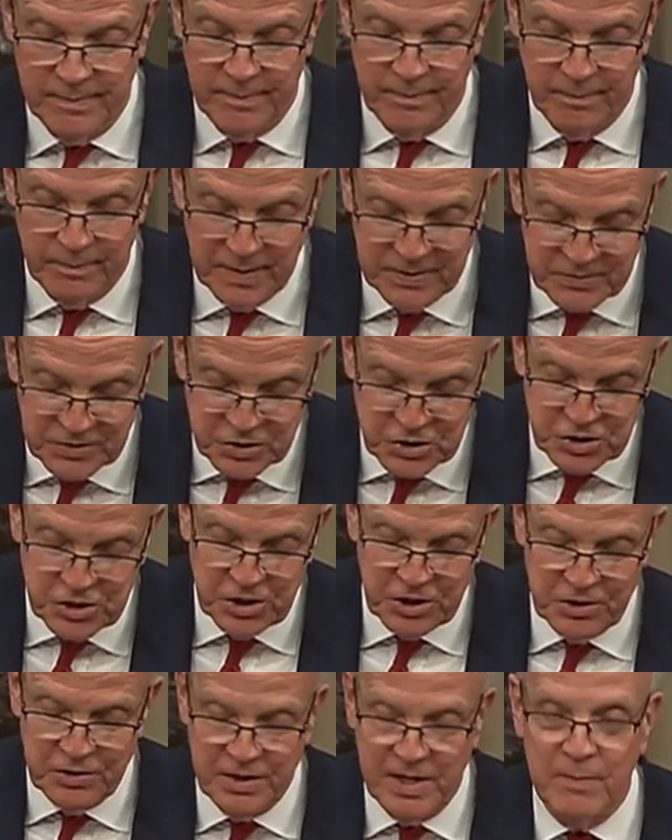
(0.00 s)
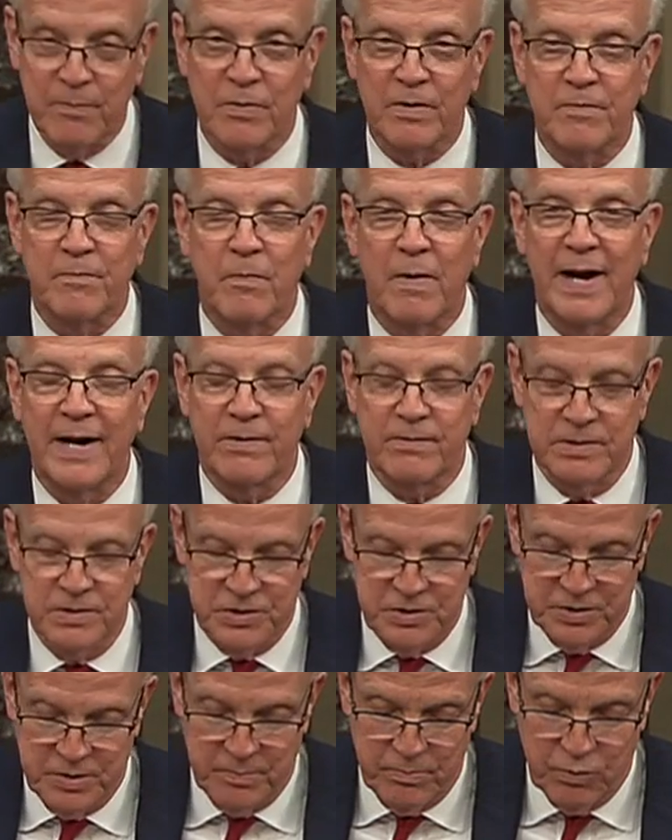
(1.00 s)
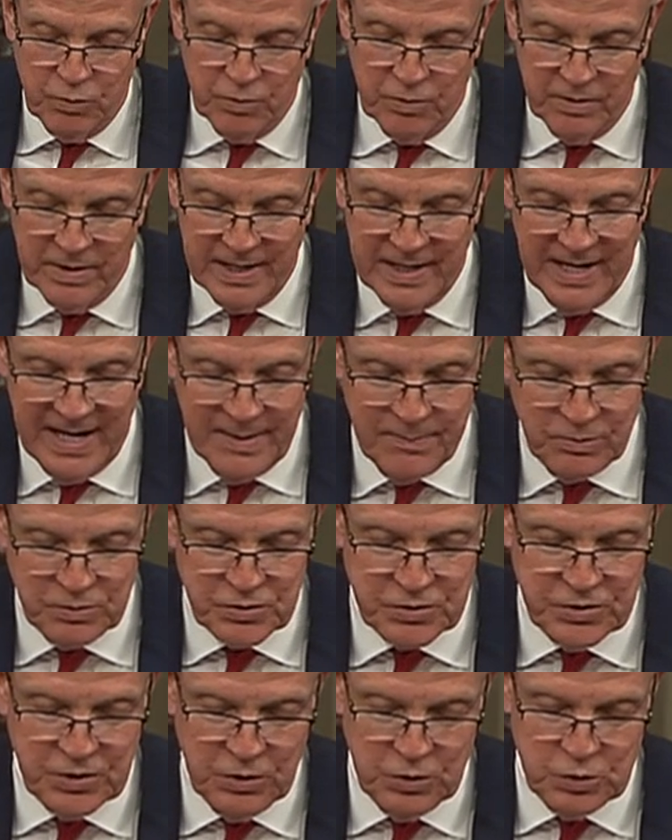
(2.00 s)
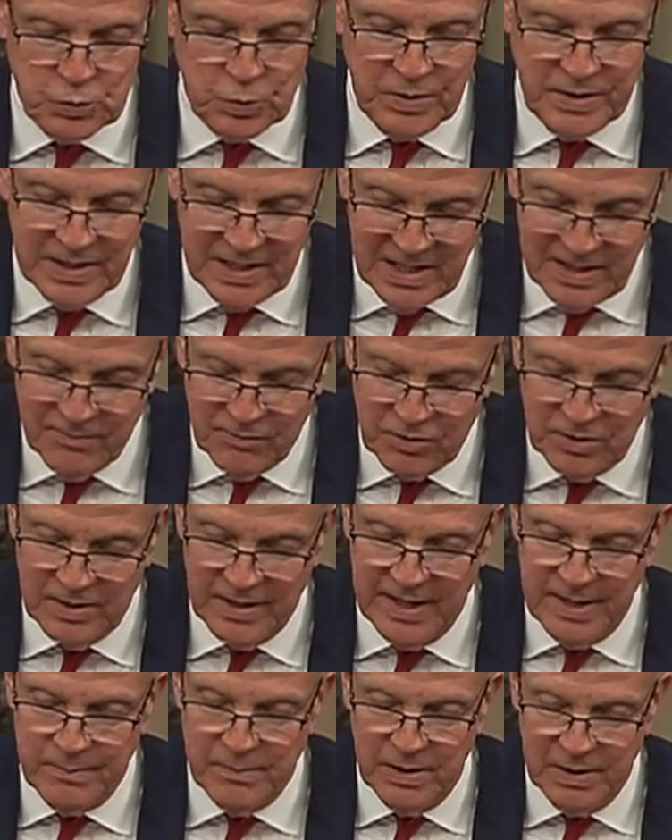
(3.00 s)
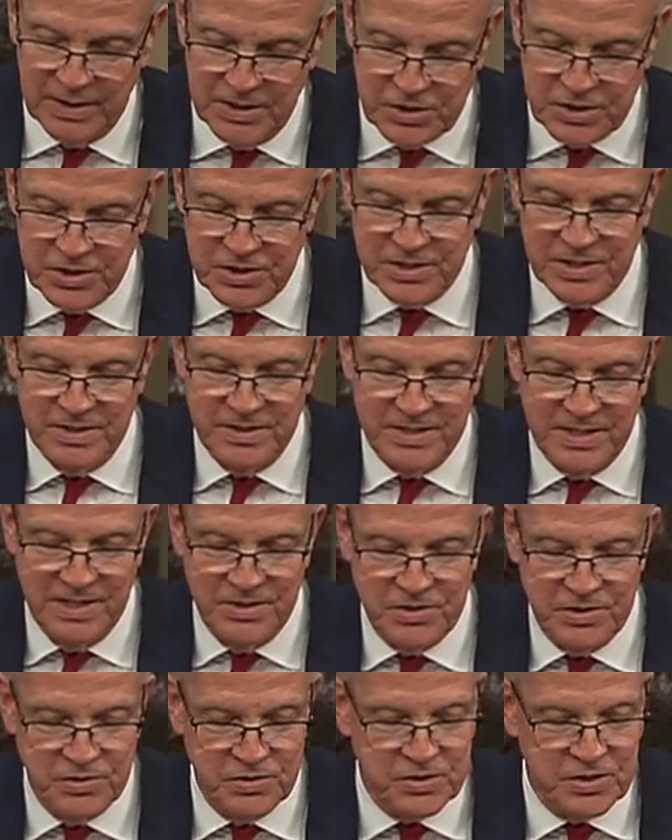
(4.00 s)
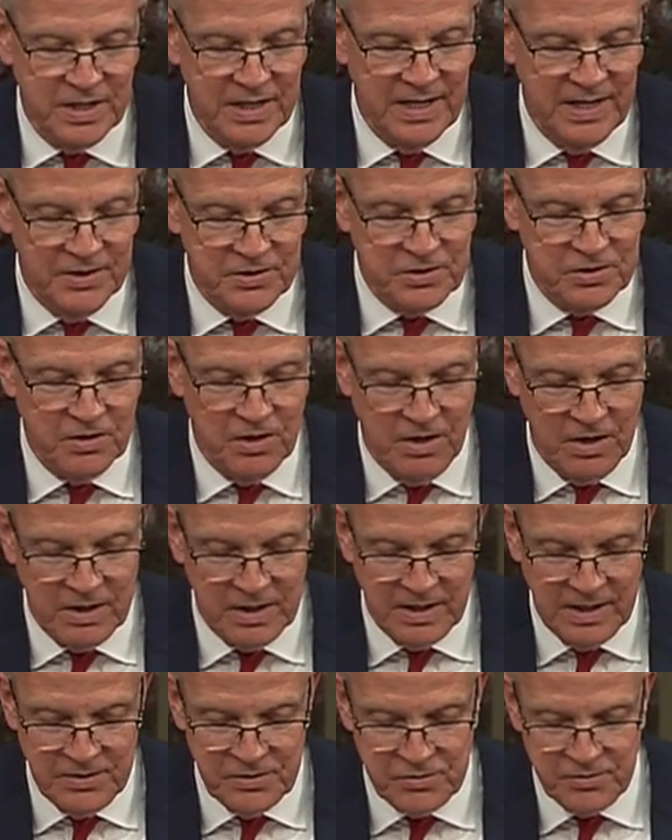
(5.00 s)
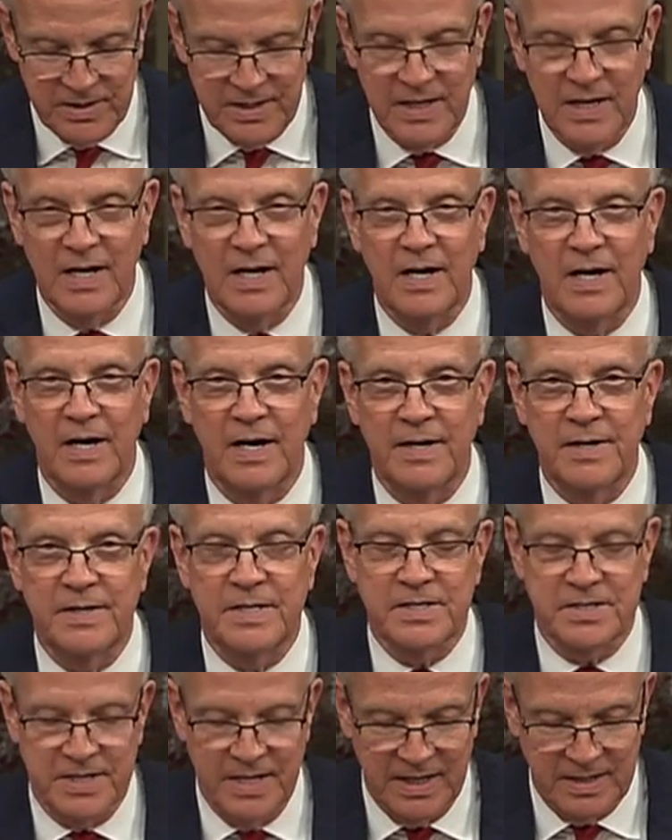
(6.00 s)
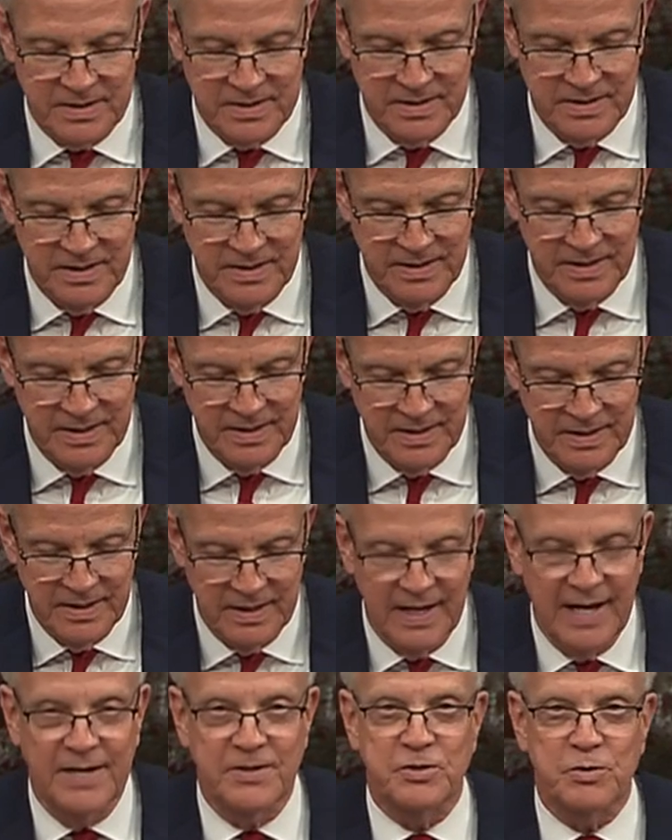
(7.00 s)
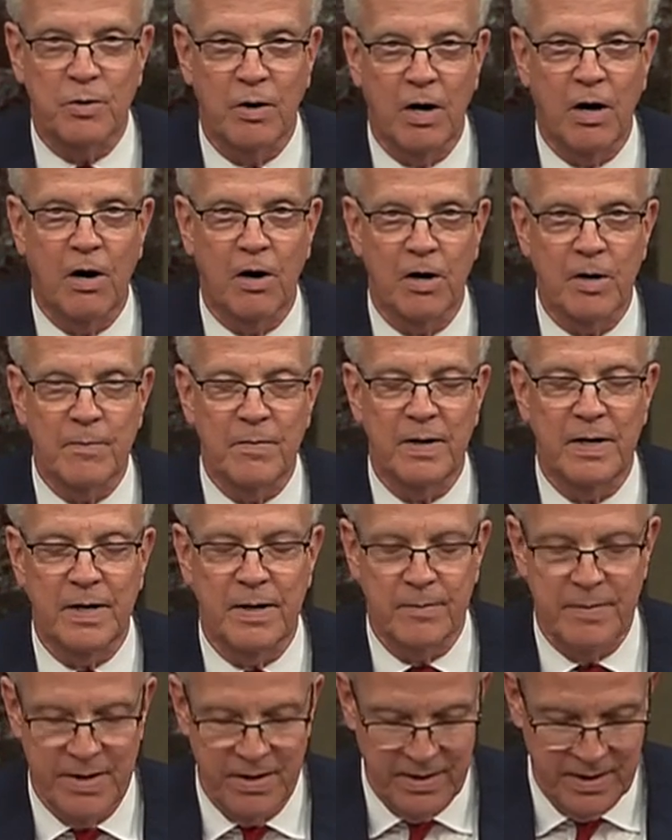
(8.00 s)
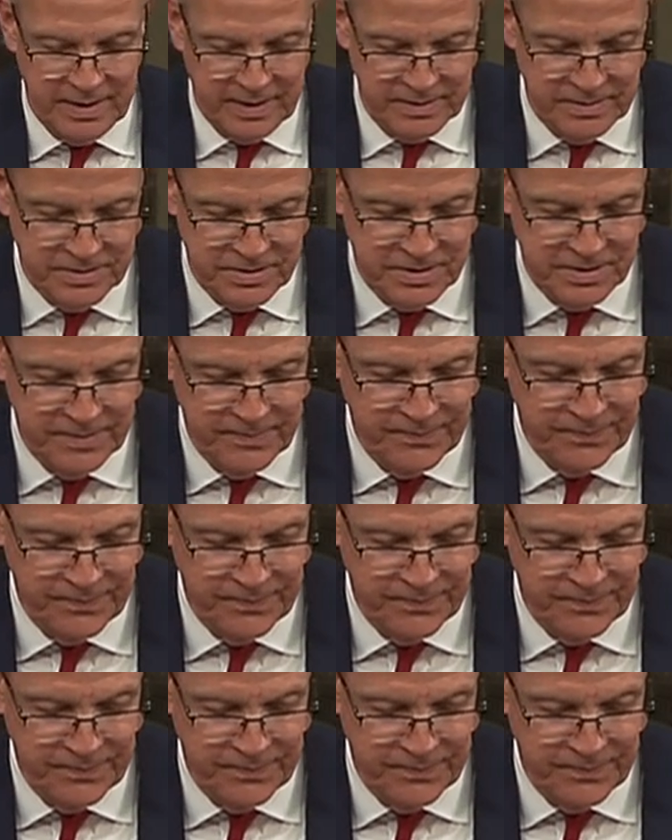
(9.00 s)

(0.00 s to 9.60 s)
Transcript: but the sheer number of migrants at the border enables those with evil and malicious intentions to enter our country undetected and to harm Americans.